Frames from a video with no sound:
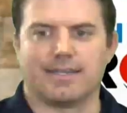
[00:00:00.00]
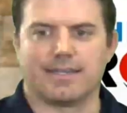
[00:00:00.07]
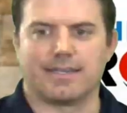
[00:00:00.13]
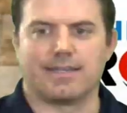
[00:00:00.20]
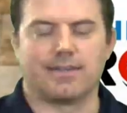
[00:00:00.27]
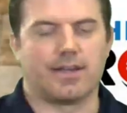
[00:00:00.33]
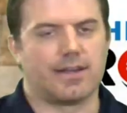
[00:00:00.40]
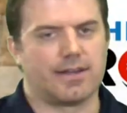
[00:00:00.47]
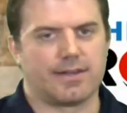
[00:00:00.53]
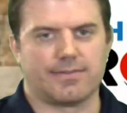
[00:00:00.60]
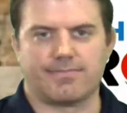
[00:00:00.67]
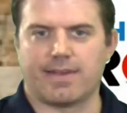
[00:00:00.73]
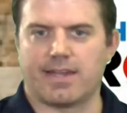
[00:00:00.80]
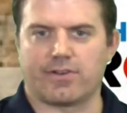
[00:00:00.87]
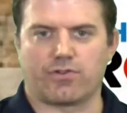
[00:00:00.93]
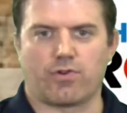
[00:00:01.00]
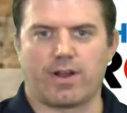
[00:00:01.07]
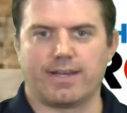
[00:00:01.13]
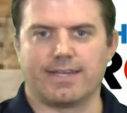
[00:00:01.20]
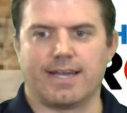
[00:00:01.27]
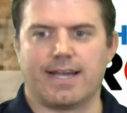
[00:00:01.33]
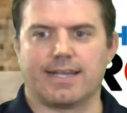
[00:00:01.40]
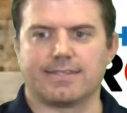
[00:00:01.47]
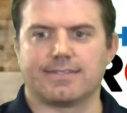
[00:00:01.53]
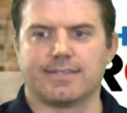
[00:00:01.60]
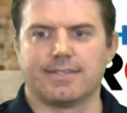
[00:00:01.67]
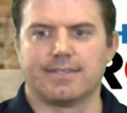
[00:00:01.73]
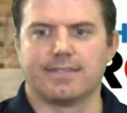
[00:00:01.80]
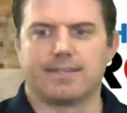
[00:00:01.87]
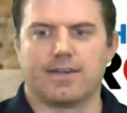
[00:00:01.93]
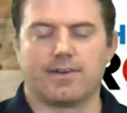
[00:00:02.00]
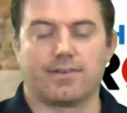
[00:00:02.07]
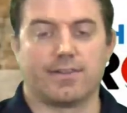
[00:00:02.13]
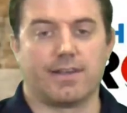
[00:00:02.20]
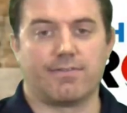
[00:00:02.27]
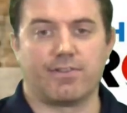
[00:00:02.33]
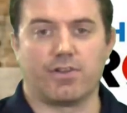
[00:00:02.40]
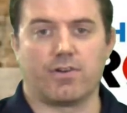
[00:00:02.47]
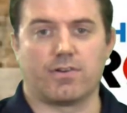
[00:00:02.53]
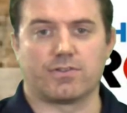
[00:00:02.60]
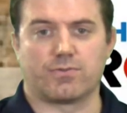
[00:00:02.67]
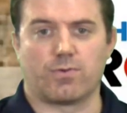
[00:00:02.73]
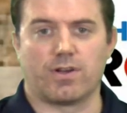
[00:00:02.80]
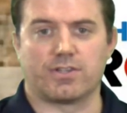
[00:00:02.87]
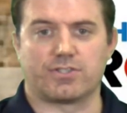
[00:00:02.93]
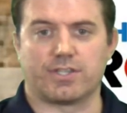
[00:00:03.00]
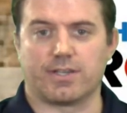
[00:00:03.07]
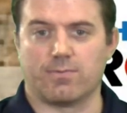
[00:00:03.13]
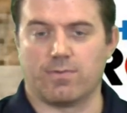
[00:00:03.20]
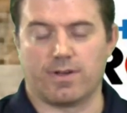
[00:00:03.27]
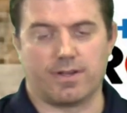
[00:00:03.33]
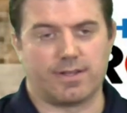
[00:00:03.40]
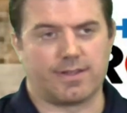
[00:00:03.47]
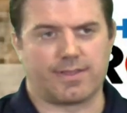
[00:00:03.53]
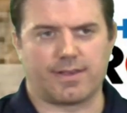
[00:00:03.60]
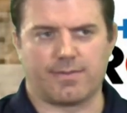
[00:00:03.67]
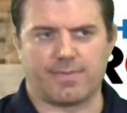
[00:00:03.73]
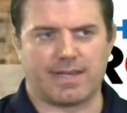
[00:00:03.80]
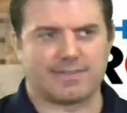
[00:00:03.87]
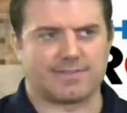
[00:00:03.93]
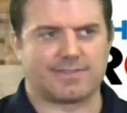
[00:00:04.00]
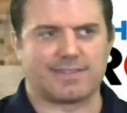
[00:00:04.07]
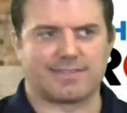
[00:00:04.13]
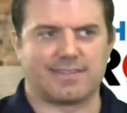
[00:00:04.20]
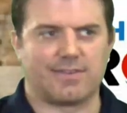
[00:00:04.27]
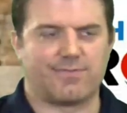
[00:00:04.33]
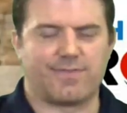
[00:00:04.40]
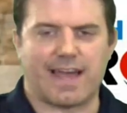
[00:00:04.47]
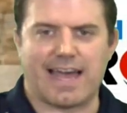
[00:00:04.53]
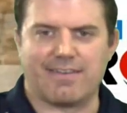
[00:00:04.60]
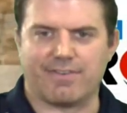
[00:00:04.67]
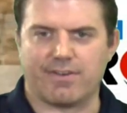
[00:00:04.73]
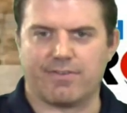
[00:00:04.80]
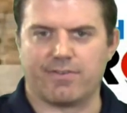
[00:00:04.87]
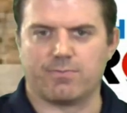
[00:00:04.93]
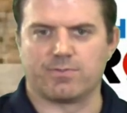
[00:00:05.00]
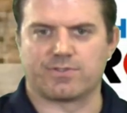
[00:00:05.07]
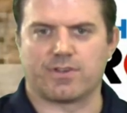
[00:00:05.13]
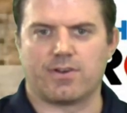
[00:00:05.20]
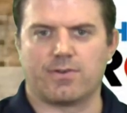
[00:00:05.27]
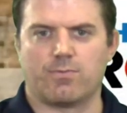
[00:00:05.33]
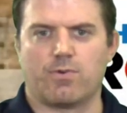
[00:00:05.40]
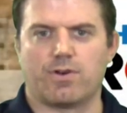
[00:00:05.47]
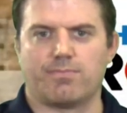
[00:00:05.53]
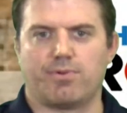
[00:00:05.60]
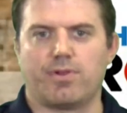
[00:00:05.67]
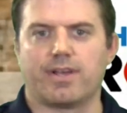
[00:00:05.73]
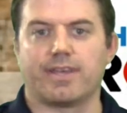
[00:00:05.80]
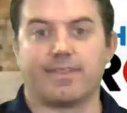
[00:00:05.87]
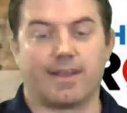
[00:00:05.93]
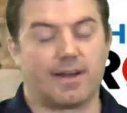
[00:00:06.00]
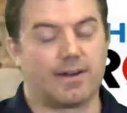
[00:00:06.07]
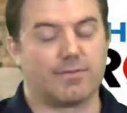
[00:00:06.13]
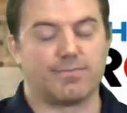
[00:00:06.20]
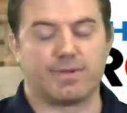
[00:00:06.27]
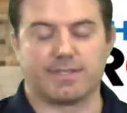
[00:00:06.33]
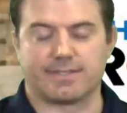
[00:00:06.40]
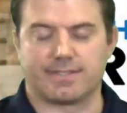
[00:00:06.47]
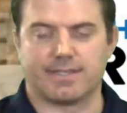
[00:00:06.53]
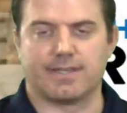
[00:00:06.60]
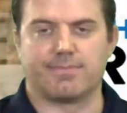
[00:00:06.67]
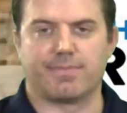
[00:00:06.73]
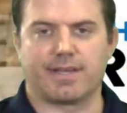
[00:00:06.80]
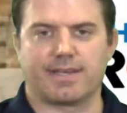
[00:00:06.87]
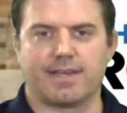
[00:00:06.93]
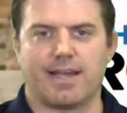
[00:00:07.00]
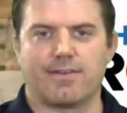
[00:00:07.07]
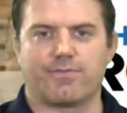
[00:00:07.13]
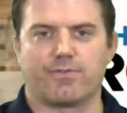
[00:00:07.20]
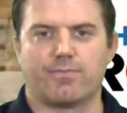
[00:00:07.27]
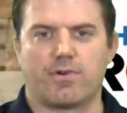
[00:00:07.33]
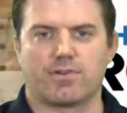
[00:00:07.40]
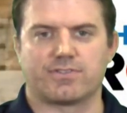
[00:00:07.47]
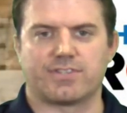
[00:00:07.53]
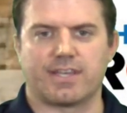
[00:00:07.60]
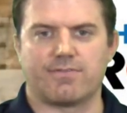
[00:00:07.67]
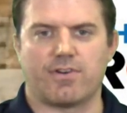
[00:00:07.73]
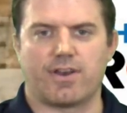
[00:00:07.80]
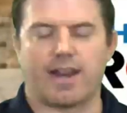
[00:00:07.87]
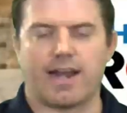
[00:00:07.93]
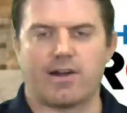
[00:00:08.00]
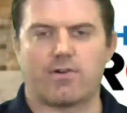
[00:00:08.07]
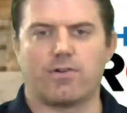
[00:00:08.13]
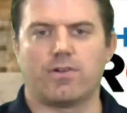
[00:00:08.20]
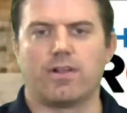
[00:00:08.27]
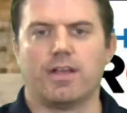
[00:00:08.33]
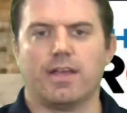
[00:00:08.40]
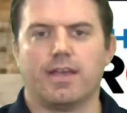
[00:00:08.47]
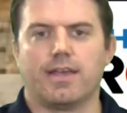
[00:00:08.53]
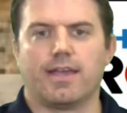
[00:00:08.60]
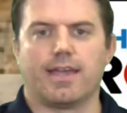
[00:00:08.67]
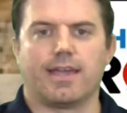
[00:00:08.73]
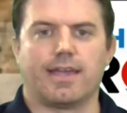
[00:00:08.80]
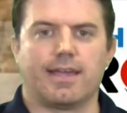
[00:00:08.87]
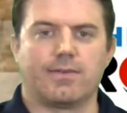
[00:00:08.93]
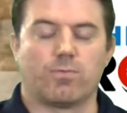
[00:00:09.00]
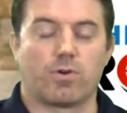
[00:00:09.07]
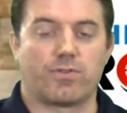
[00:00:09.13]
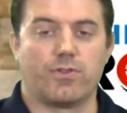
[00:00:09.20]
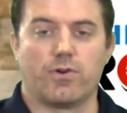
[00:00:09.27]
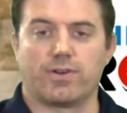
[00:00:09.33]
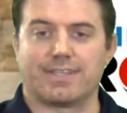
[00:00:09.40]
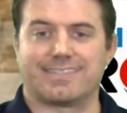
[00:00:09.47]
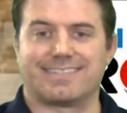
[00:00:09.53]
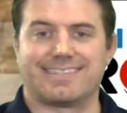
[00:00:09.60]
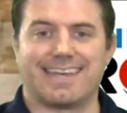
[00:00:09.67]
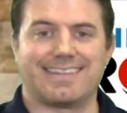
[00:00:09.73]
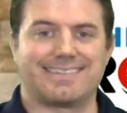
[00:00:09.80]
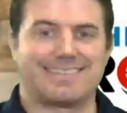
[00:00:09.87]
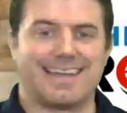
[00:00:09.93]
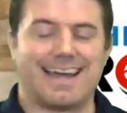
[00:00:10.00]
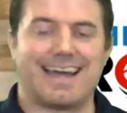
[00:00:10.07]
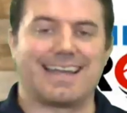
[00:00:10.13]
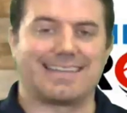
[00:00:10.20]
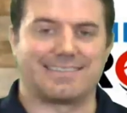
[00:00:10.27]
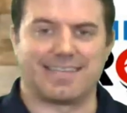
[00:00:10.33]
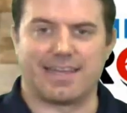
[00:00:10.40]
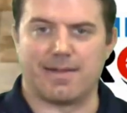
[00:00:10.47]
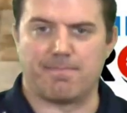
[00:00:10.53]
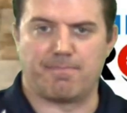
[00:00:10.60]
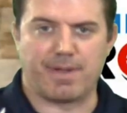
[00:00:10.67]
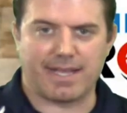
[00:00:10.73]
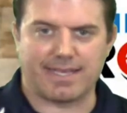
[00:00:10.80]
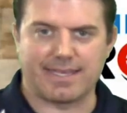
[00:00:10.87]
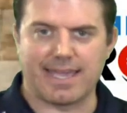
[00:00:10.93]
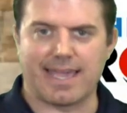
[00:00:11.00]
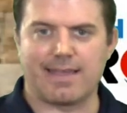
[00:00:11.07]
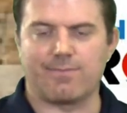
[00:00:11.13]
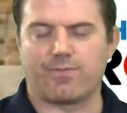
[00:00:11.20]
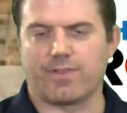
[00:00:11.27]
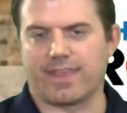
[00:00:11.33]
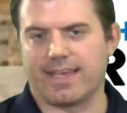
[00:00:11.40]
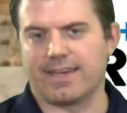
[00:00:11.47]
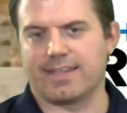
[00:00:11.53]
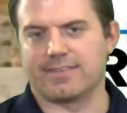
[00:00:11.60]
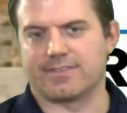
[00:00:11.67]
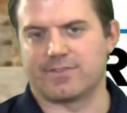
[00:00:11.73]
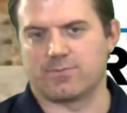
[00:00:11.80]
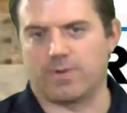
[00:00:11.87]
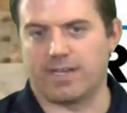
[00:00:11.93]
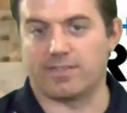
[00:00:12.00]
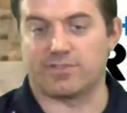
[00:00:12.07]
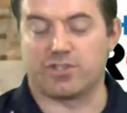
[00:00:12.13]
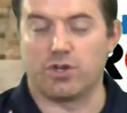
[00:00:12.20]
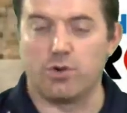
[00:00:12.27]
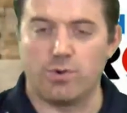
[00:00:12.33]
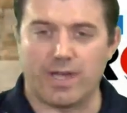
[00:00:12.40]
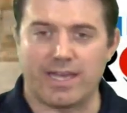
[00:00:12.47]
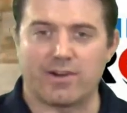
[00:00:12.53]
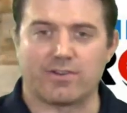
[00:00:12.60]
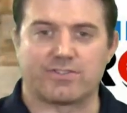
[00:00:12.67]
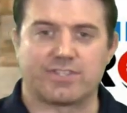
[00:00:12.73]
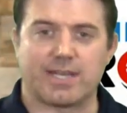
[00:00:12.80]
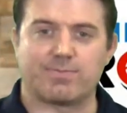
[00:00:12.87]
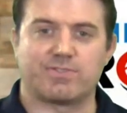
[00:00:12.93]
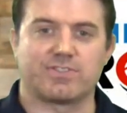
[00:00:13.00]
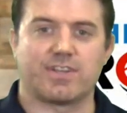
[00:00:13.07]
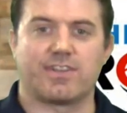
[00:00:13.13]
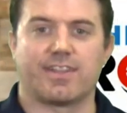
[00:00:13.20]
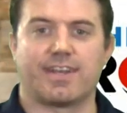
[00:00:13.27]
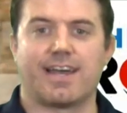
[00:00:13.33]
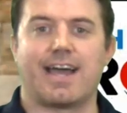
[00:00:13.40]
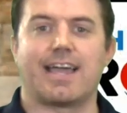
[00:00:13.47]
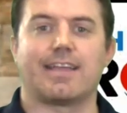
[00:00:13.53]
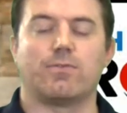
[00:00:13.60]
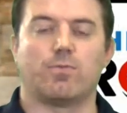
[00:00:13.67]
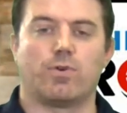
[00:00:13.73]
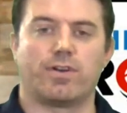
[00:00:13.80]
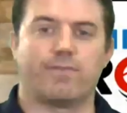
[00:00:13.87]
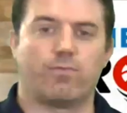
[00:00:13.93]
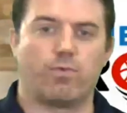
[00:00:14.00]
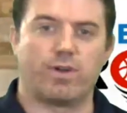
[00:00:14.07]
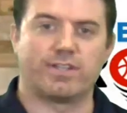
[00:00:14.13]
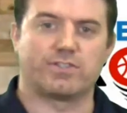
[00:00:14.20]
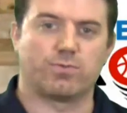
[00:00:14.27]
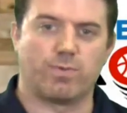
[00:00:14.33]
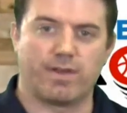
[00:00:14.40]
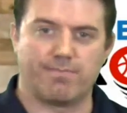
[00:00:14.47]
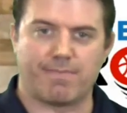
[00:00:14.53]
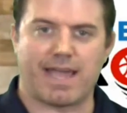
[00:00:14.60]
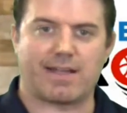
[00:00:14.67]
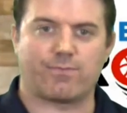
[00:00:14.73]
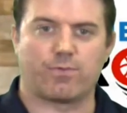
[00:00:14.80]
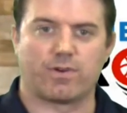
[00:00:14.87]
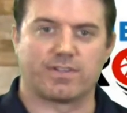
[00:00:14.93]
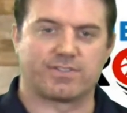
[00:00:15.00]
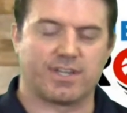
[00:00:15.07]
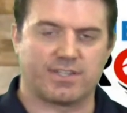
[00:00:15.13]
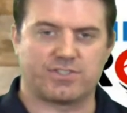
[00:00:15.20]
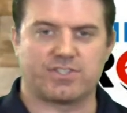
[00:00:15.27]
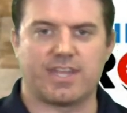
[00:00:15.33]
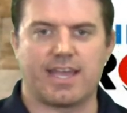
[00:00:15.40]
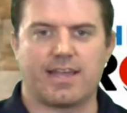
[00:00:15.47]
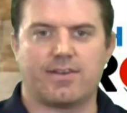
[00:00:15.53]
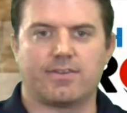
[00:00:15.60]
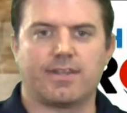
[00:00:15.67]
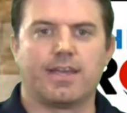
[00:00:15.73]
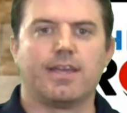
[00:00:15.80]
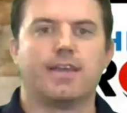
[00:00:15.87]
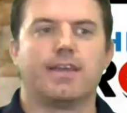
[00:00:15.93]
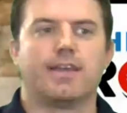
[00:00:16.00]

He had a great night, 111 yards rushing. Well, I think about 65 of it was on one play there, but big night for Marcavon Harrell. And worth noting, Seth Tice had a big game for the Indians as well. 2 interceptions on the night, one of which went back for a touchdown.